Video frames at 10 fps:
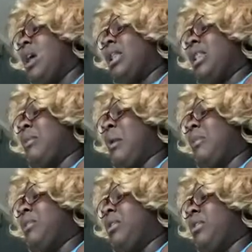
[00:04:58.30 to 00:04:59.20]
Like my
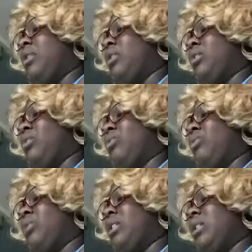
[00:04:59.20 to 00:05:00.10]
bug could
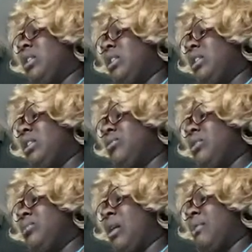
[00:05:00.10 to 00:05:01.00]
really
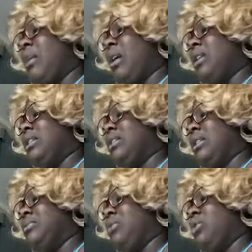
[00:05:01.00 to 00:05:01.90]
read my mind. It
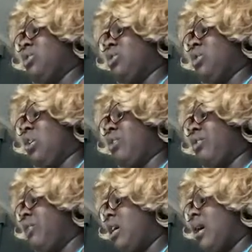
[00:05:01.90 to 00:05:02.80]
seemed to turn
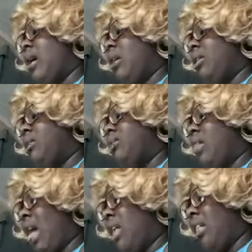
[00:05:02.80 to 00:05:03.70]
off.
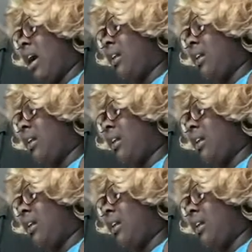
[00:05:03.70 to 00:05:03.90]
Blah, blah.